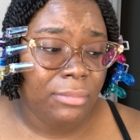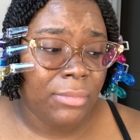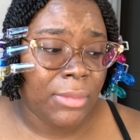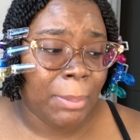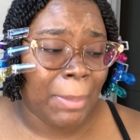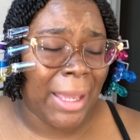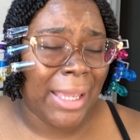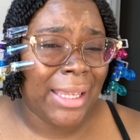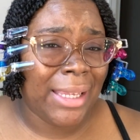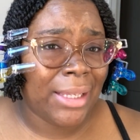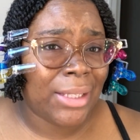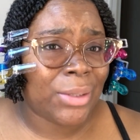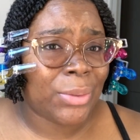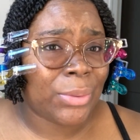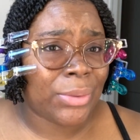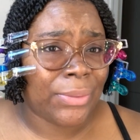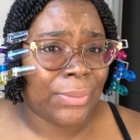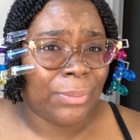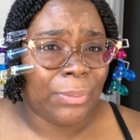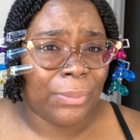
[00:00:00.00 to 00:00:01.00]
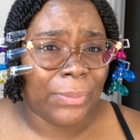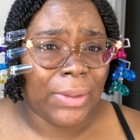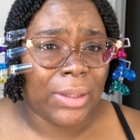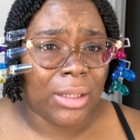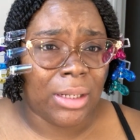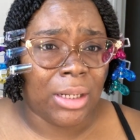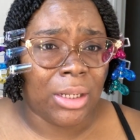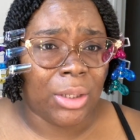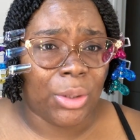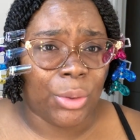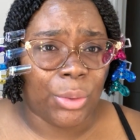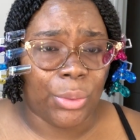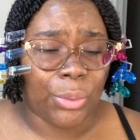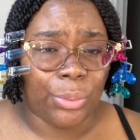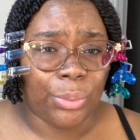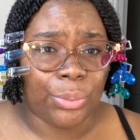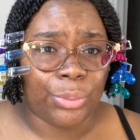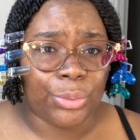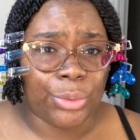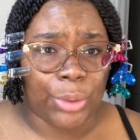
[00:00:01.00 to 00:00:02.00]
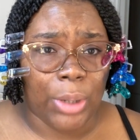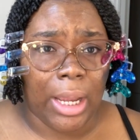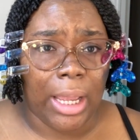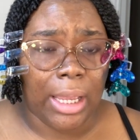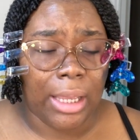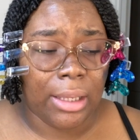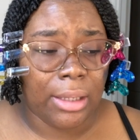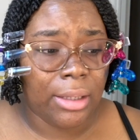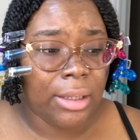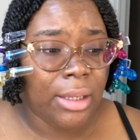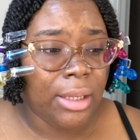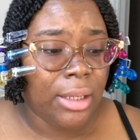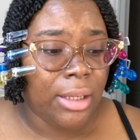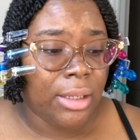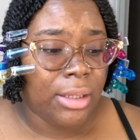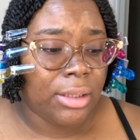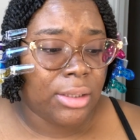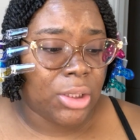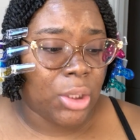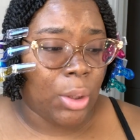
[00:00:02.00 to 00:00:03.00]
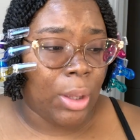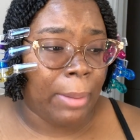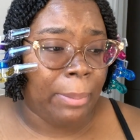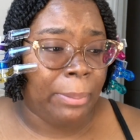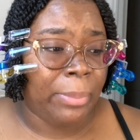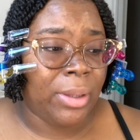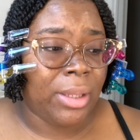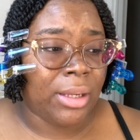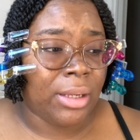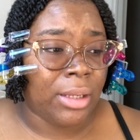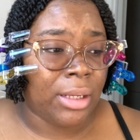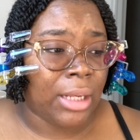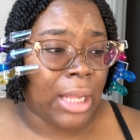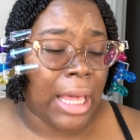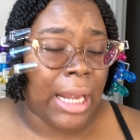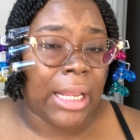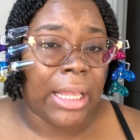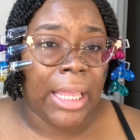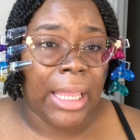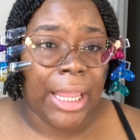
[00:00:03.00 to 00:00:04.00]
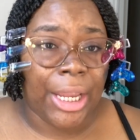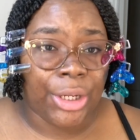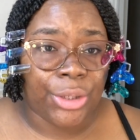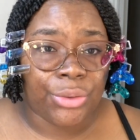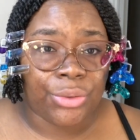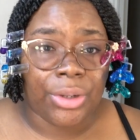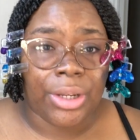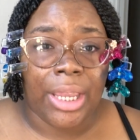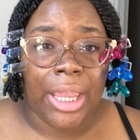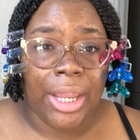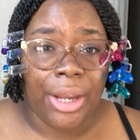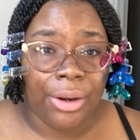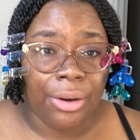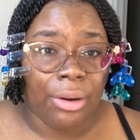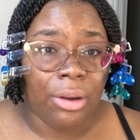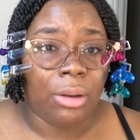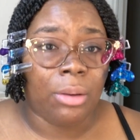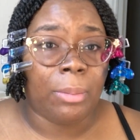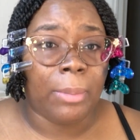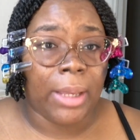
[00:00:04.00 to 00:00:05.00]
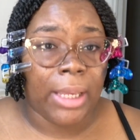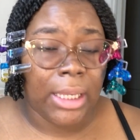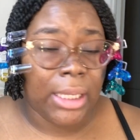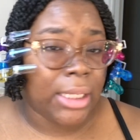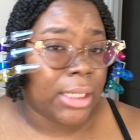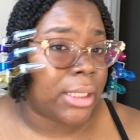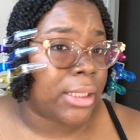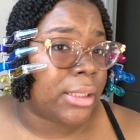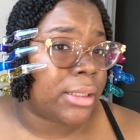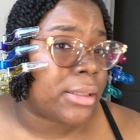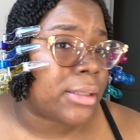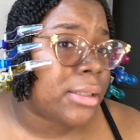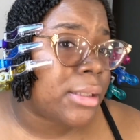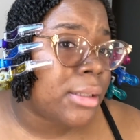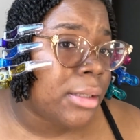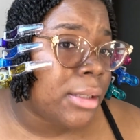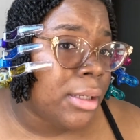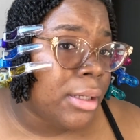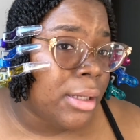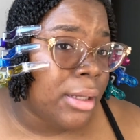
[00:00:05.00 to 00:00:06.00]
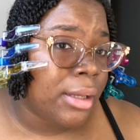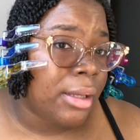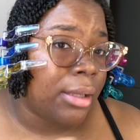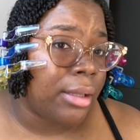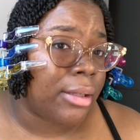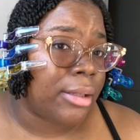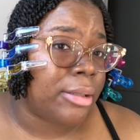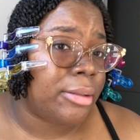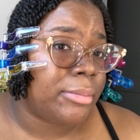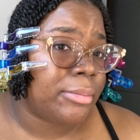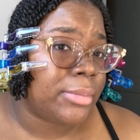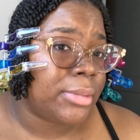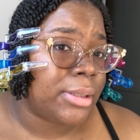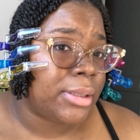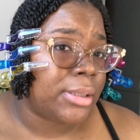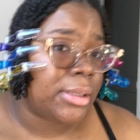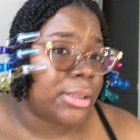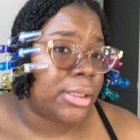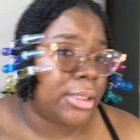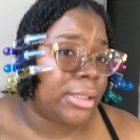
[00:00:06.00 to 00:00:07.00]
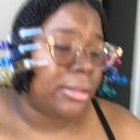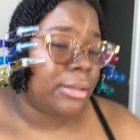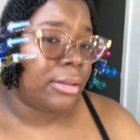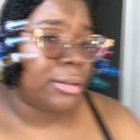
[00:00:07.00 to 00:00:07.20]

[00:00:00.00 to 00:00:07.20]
My ends was feeling a little dry, so I put a lot of extra care on my ends. Let's see.